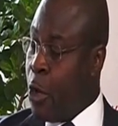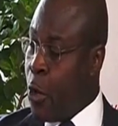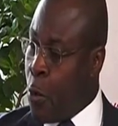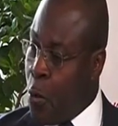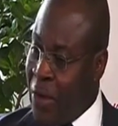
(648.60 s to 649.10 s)

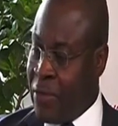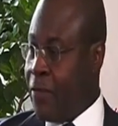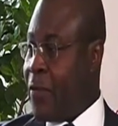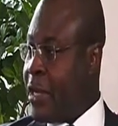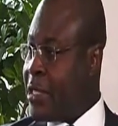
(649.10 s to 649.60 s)
with
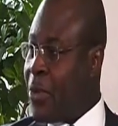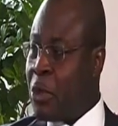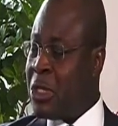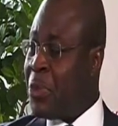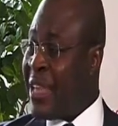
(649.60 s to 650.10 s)
furniture. We're going
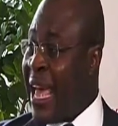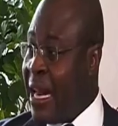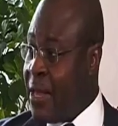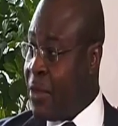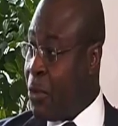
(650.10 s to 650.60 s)
to deal with
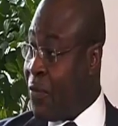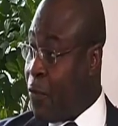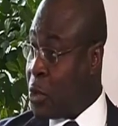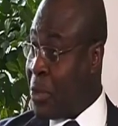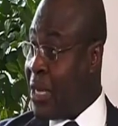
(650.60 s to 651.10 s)
anything which
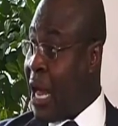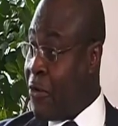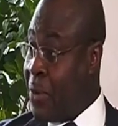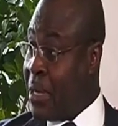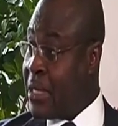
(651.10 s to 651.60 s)
falls within our
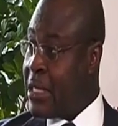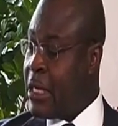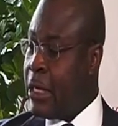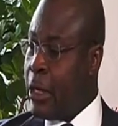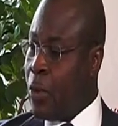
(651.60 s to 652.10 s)
remit.
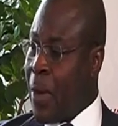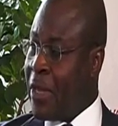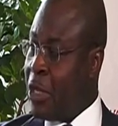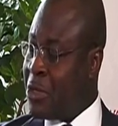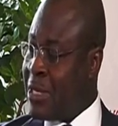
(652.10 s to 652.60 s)
We are
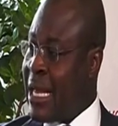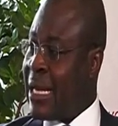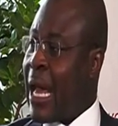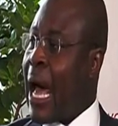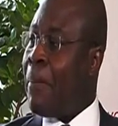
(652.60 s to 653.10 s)
beginning to see an
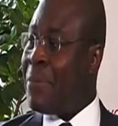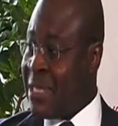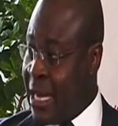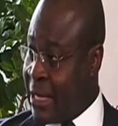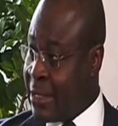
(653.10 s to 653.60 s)

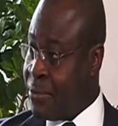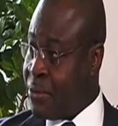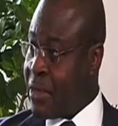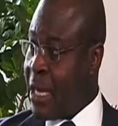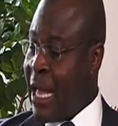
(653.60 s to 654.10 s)
upturn.
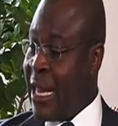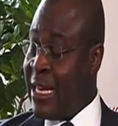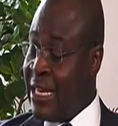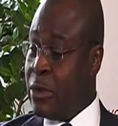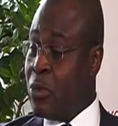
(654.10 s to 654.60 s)
Mm. And
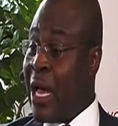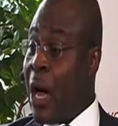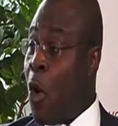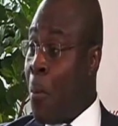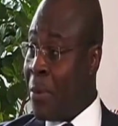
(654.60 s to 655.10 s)
indeed, we are
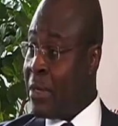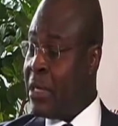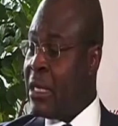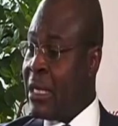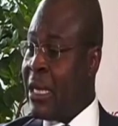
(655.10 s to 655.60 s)
hoping
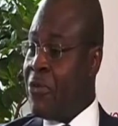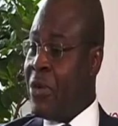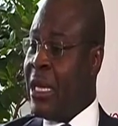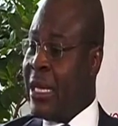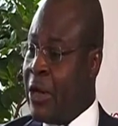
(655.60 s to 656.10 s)
that
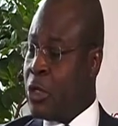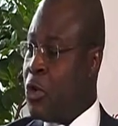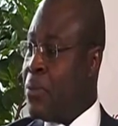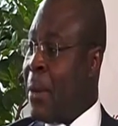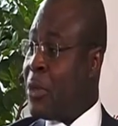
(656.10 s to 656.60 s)
really now is going
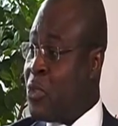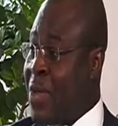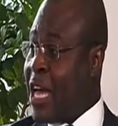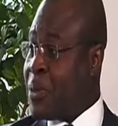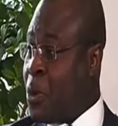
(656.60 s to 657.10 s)
to be about we
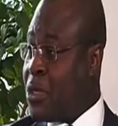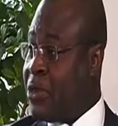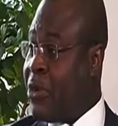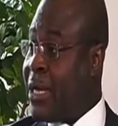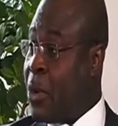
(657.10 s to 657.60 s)
exporting
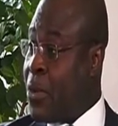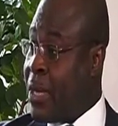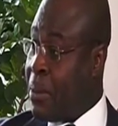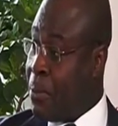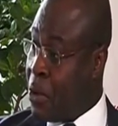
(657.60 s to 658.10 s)
rather than we
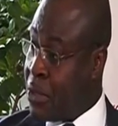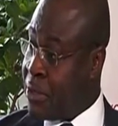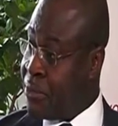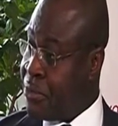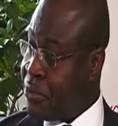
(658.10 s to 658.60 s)
importing.
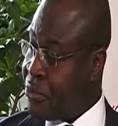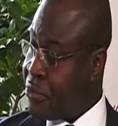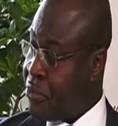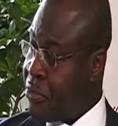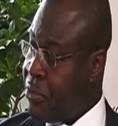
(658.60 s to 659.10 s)
Mm. But
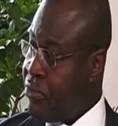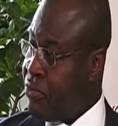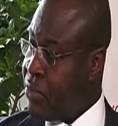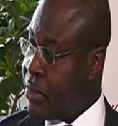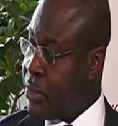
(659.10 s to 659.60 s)
my sister,
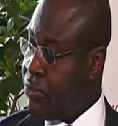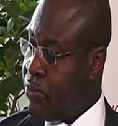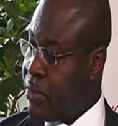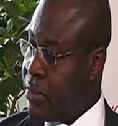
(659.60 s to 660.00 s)
to add to that,